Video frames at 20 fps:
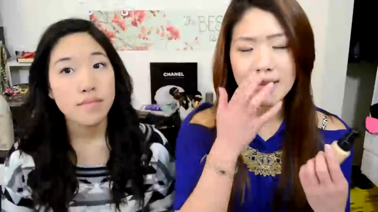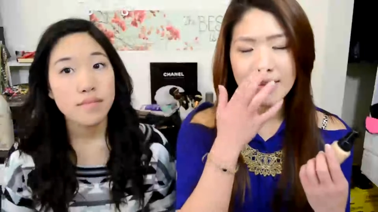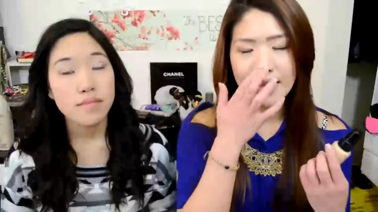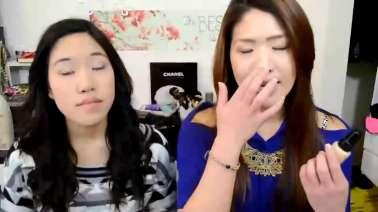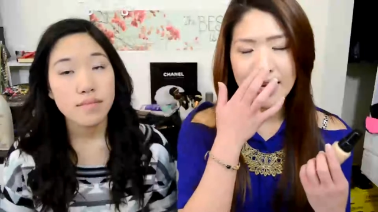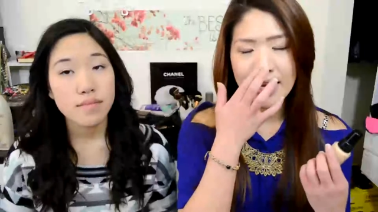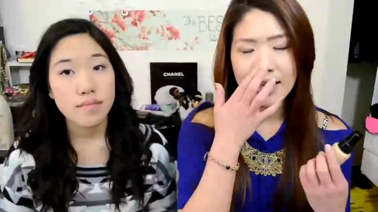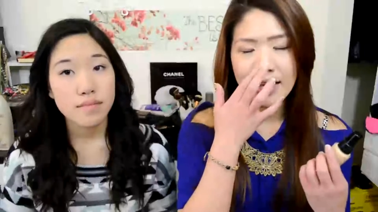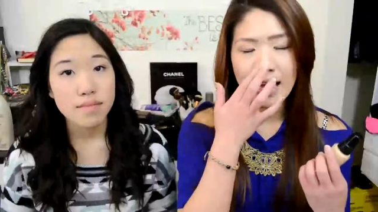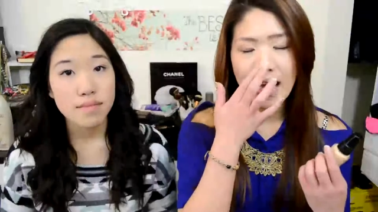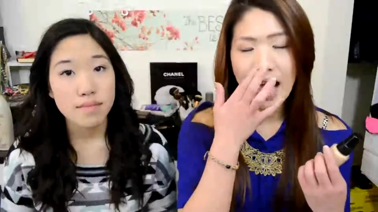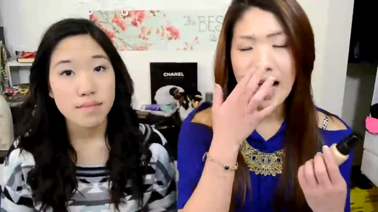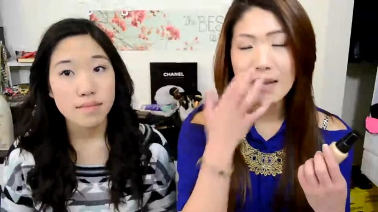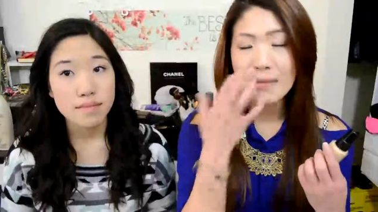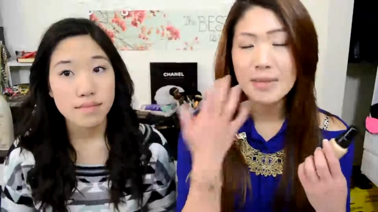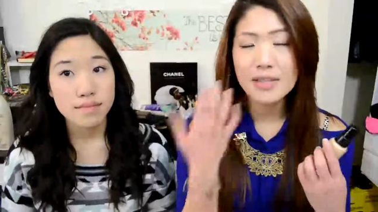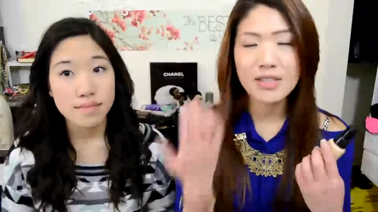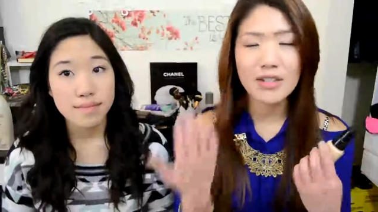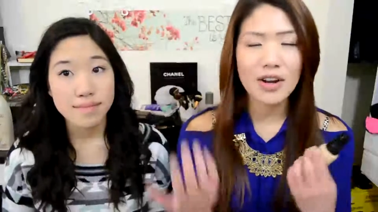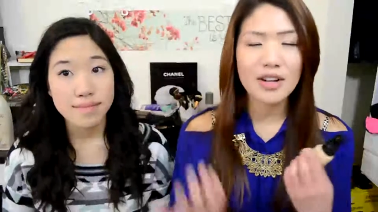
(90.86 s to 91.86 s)
Speaker 1: like
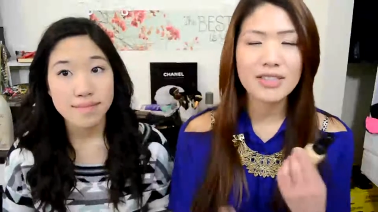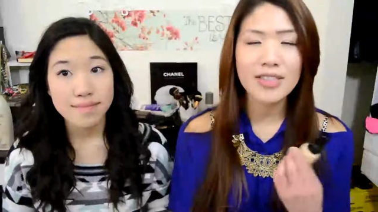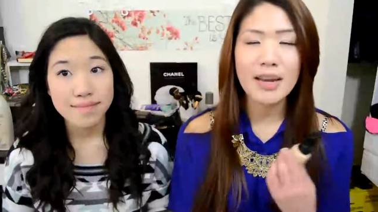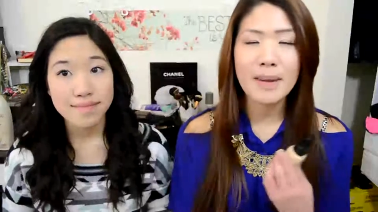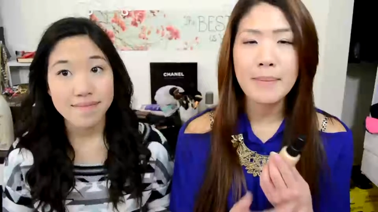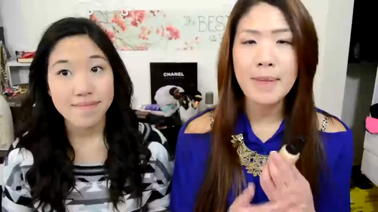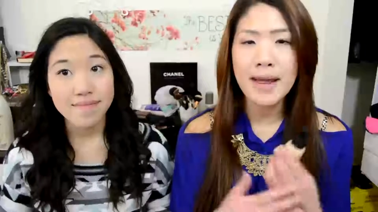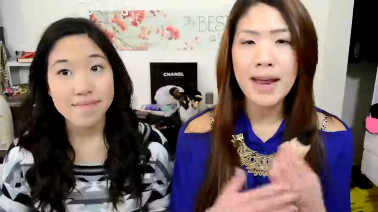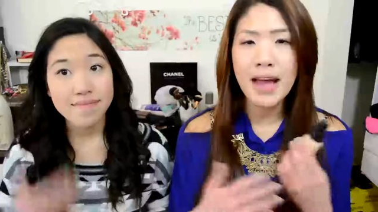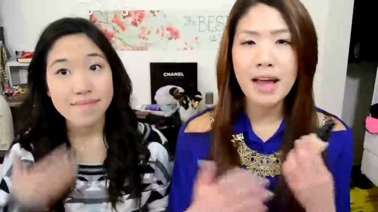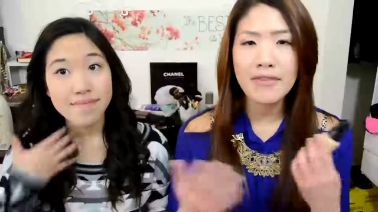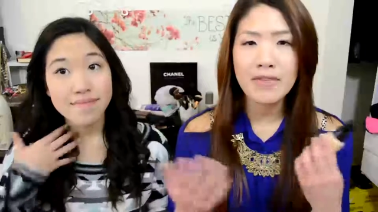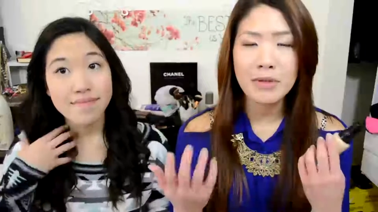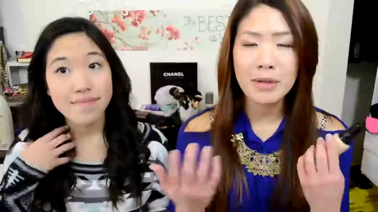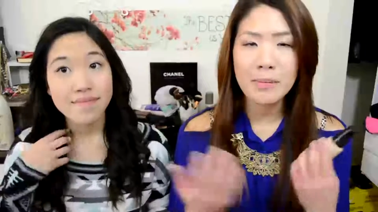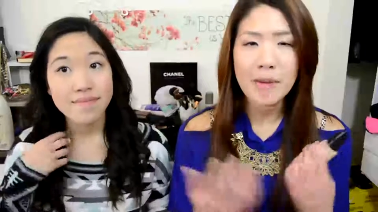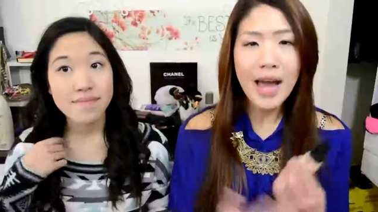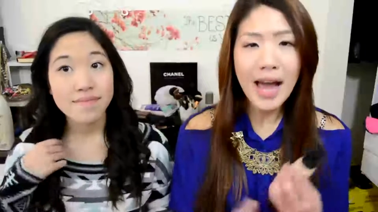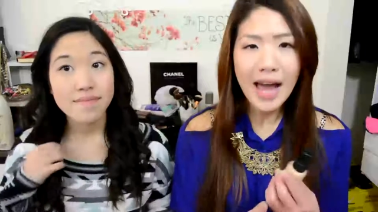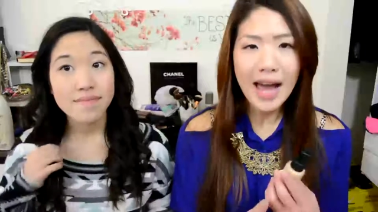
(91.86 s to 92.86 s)
acne scars that I might have from
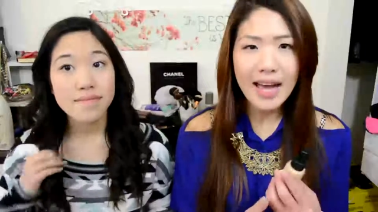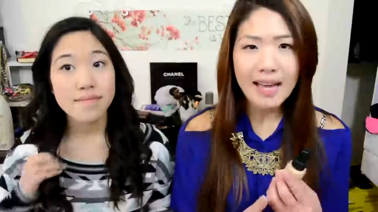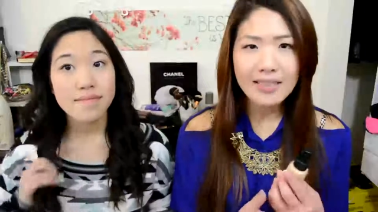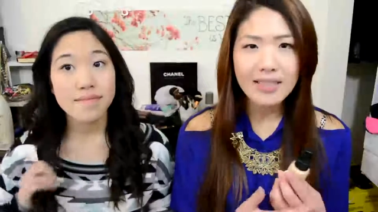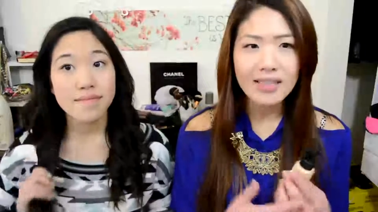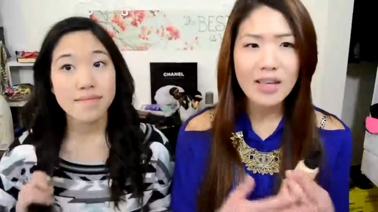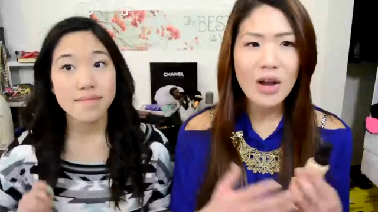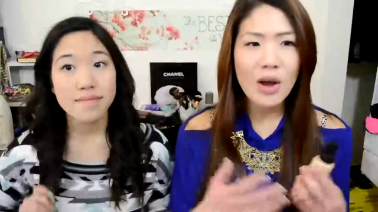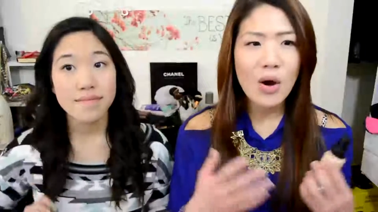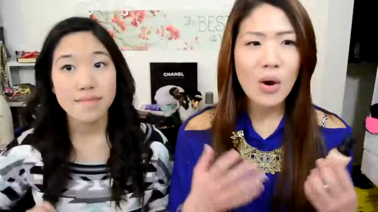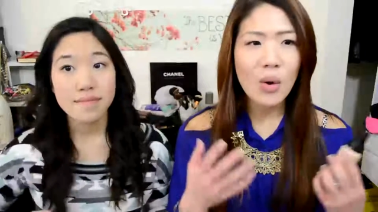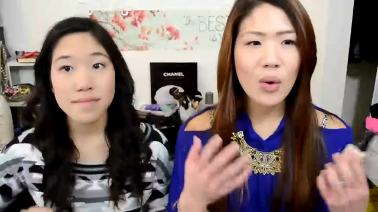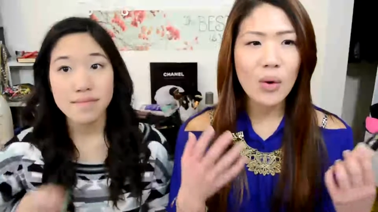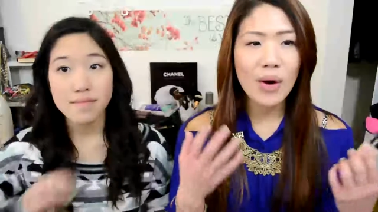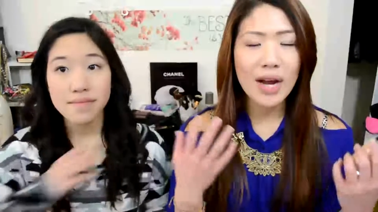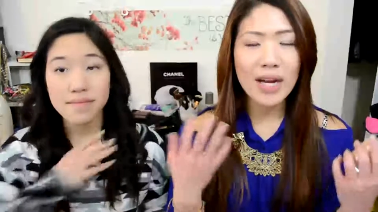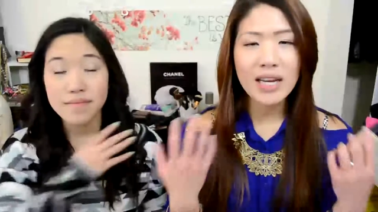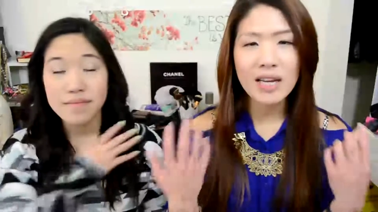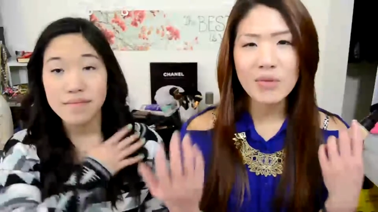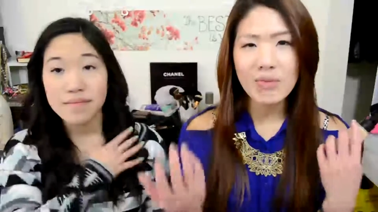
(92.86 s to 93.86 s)
the past
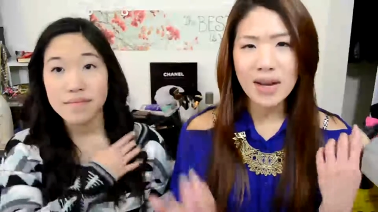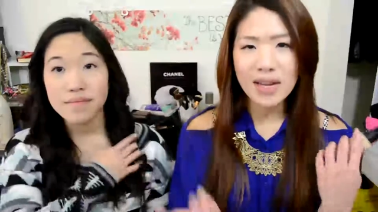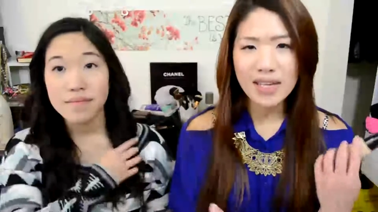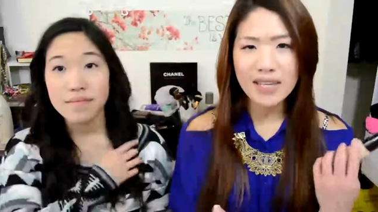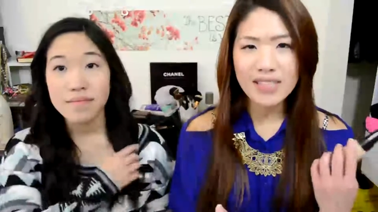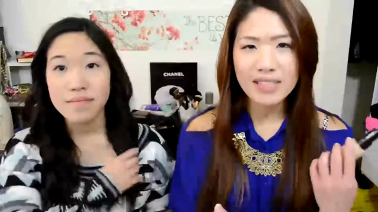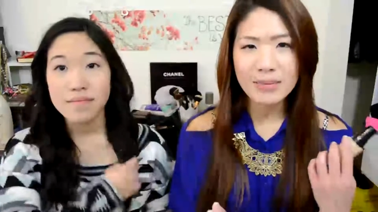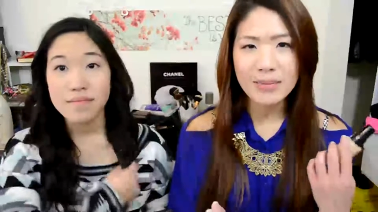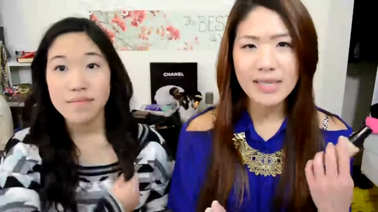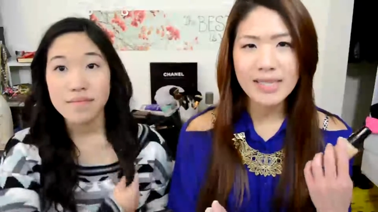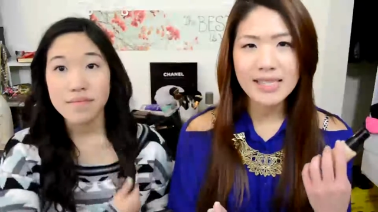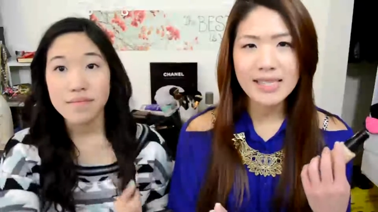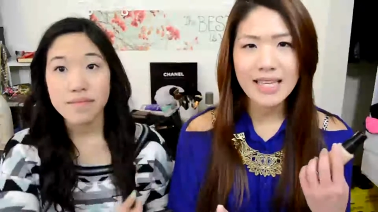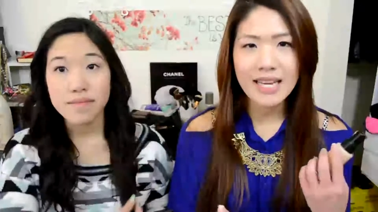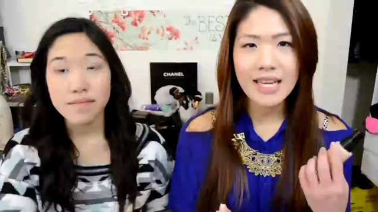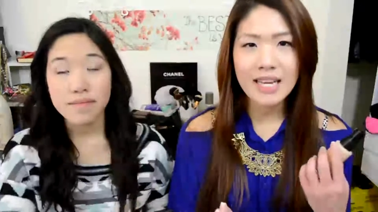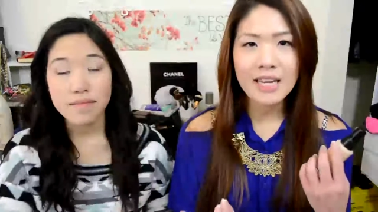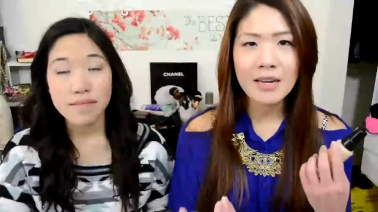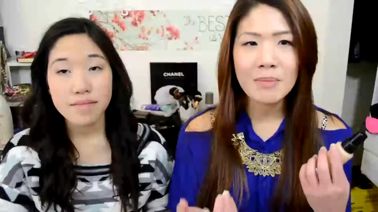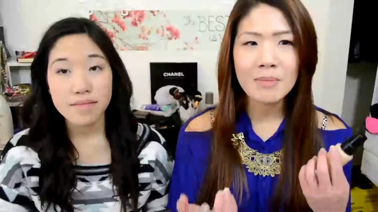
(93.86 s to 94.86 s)
or any redness in my
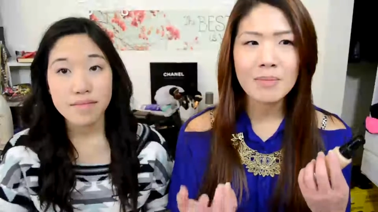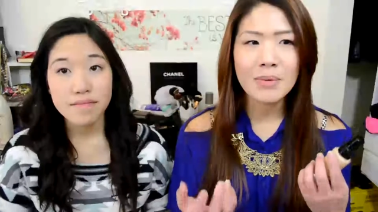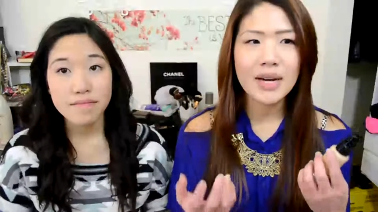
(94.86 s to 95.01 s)
skin,